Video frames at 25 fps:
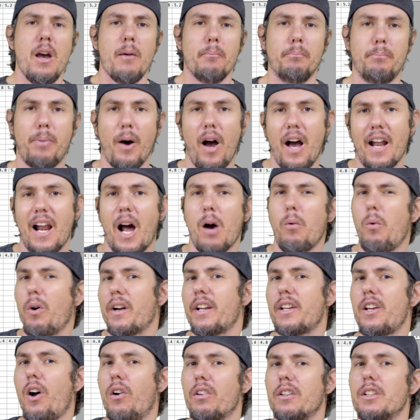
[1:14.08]
But I
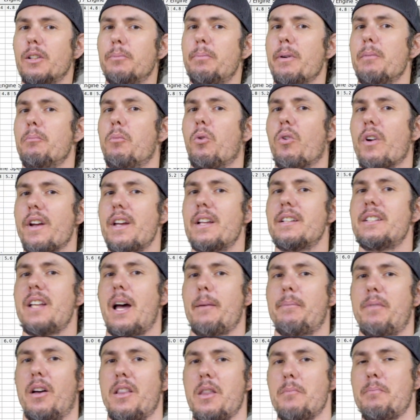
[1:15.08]
want to go a little bit more in
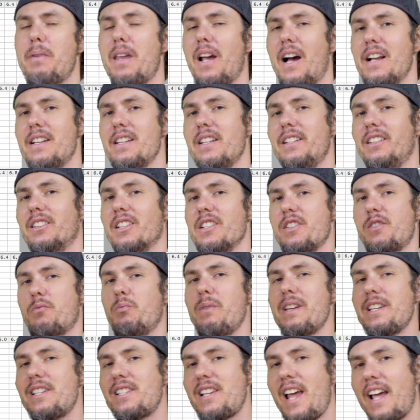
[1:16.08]
depth on the PID list.
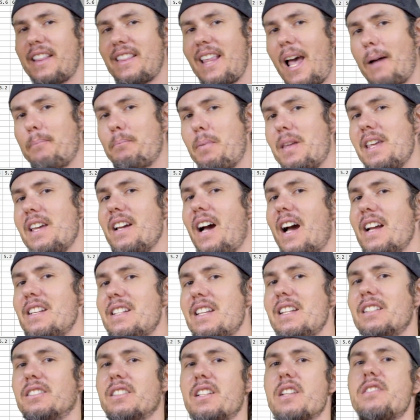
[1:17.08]
We set that
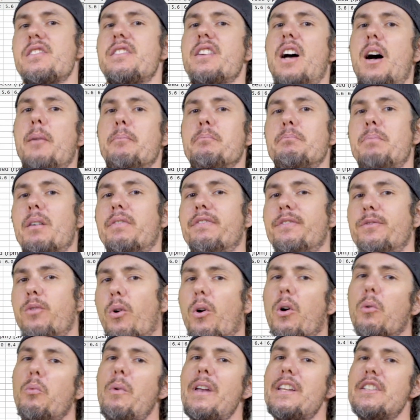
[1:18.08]
PID list up
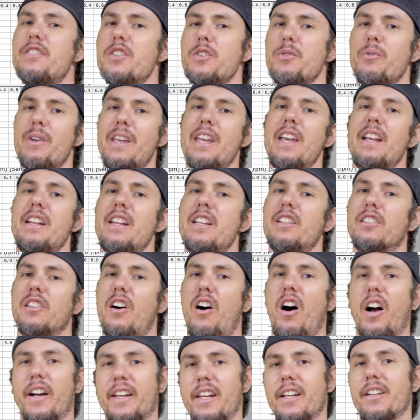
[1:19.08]
before we do any
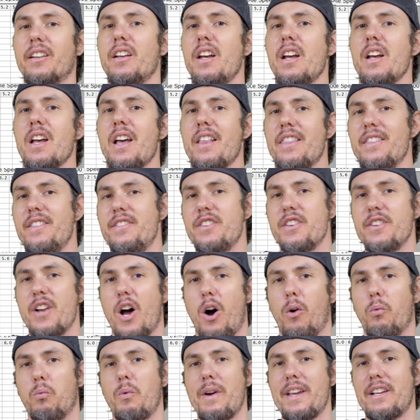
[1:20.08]
logging. You
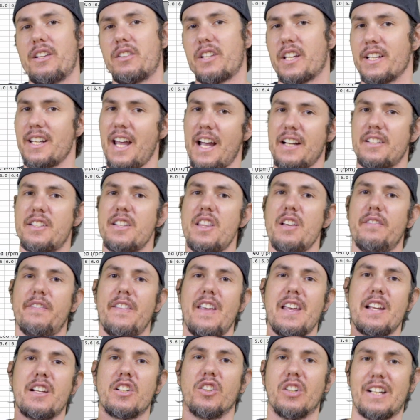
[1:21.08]
know, we connect to the
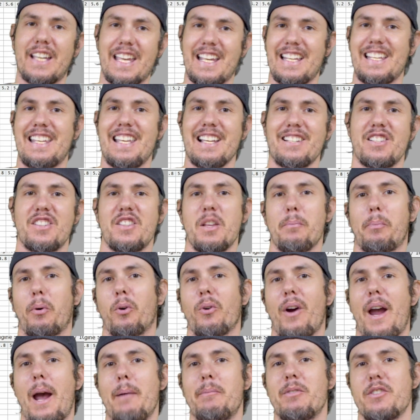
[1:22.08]
vehicle, it gets the
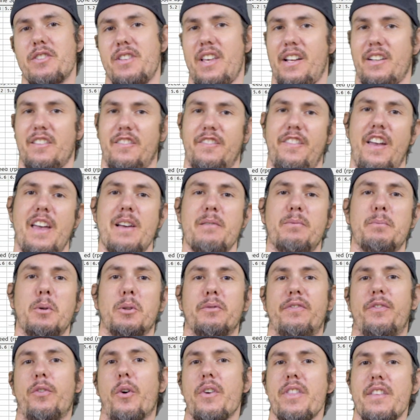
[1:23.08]
parameters that are
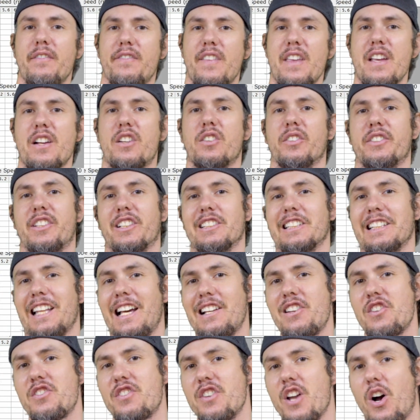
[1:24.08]
available for the vehicle to
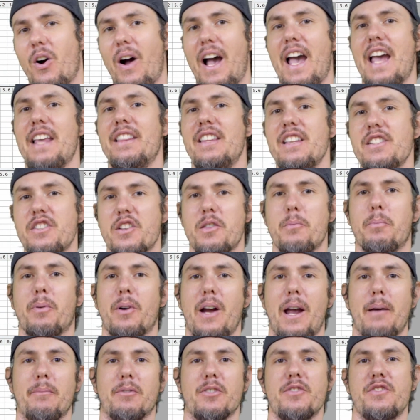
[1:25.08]
let us know, hey, these are the
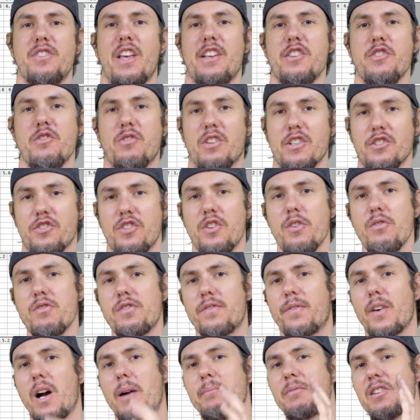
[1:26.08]
parameters that you can choose
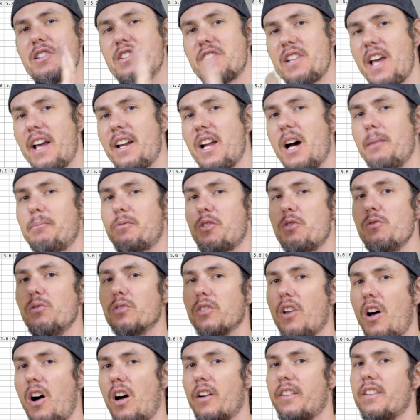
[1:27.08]
from to set up to
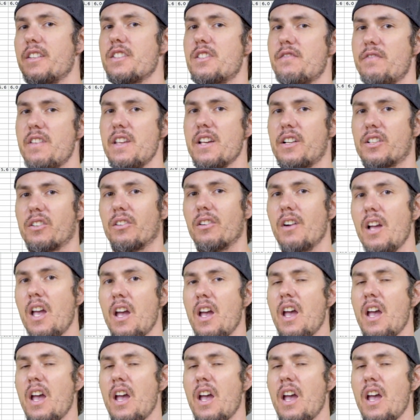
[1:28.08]
log this vehicle.